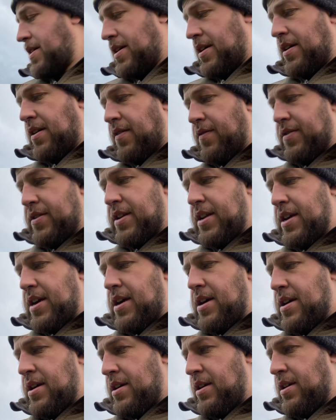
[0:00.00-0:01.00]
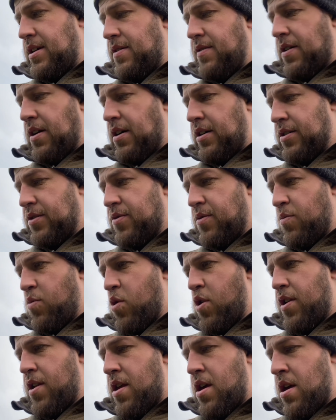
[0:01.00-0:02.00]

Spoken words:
obviously you guys are on 1.